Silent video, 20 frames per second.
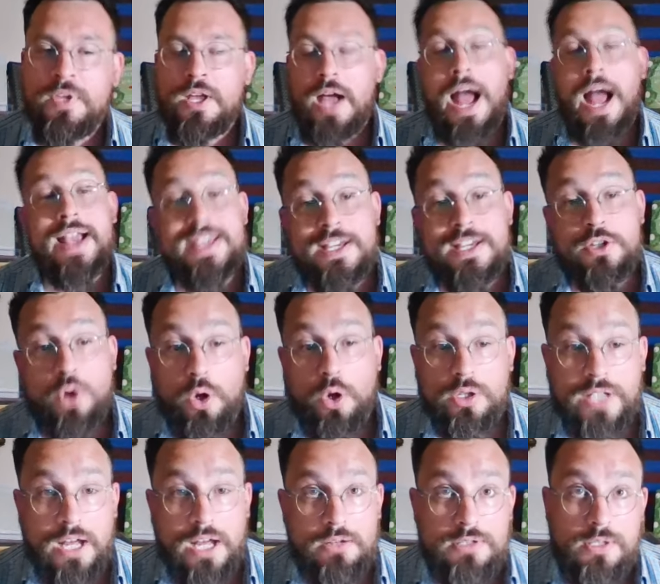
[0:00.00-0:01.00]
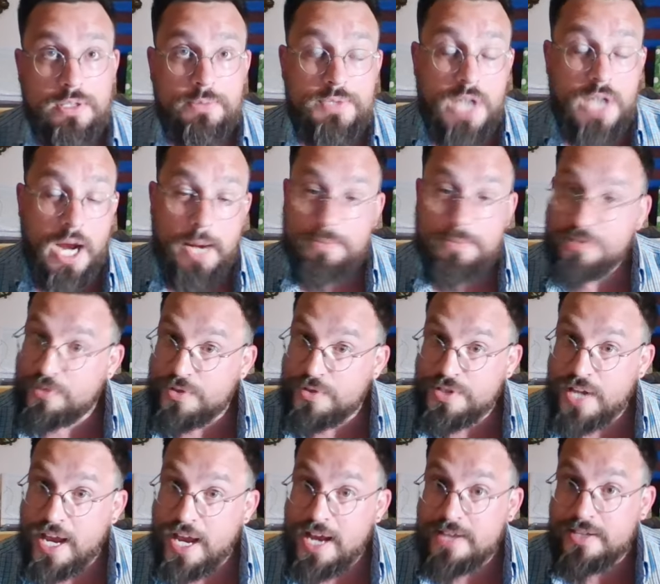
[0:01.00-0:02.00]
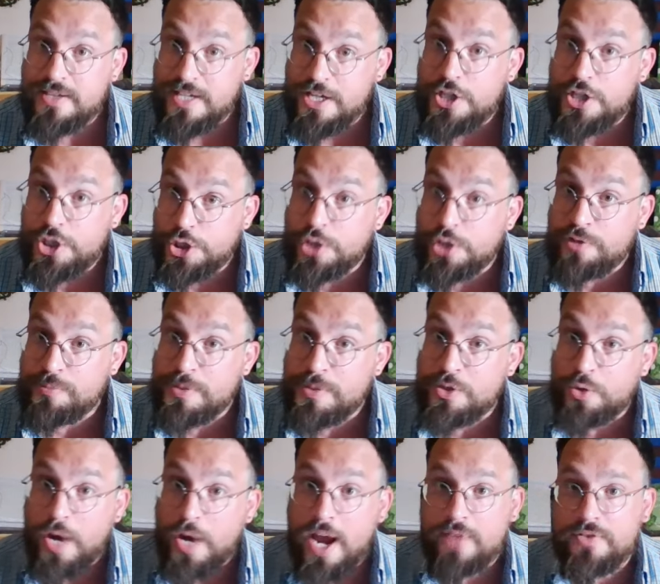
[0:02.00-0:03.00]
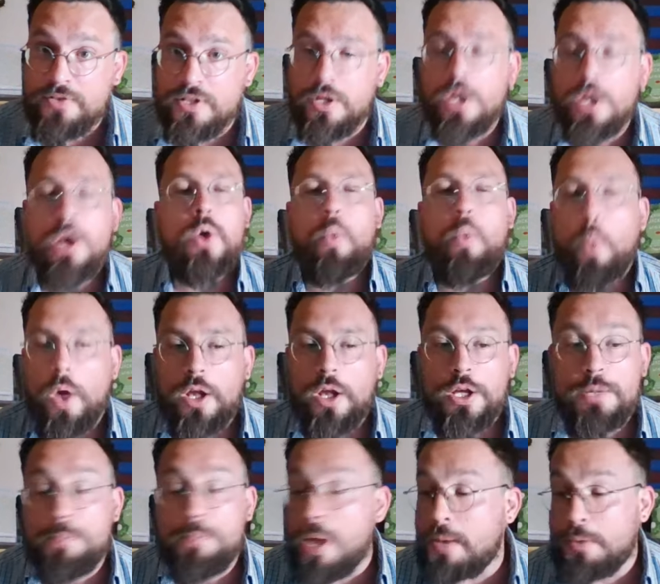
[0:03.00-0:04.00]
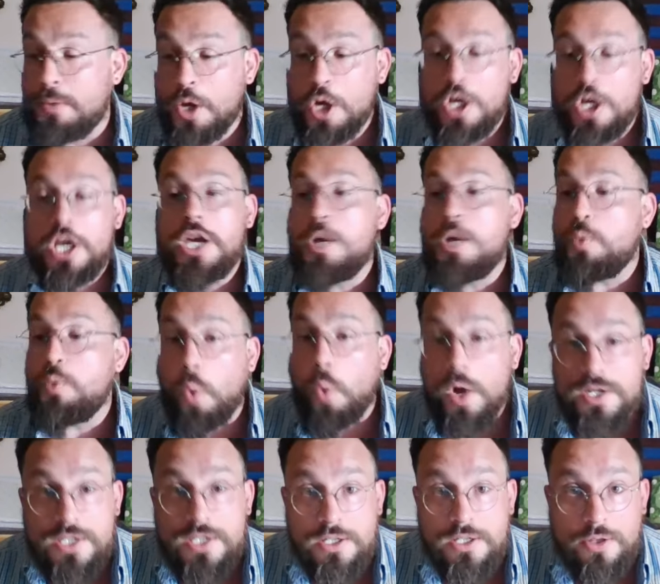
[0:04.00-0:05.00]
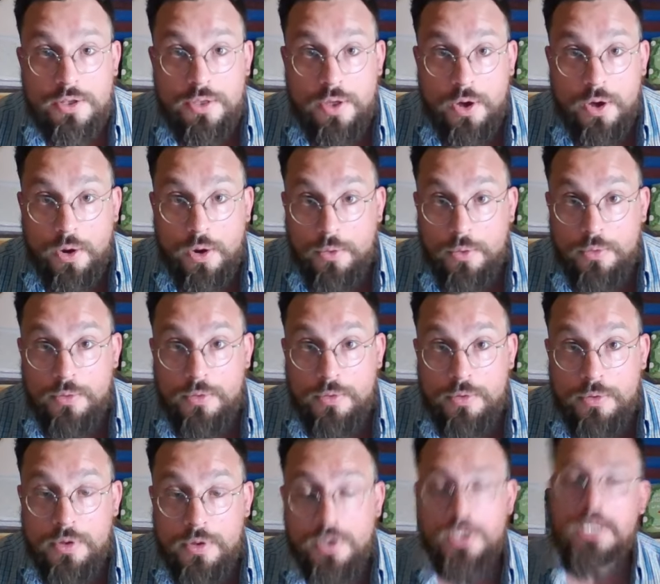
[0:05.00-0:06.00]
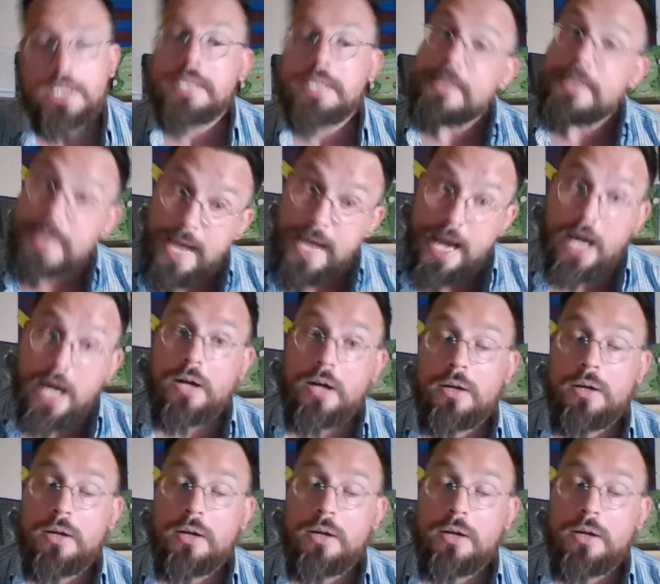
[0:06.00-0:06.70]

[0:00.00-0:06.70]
I get called out sometimes for saying that he should have been drafted. Well, maybe he wasn't, though. Yeah,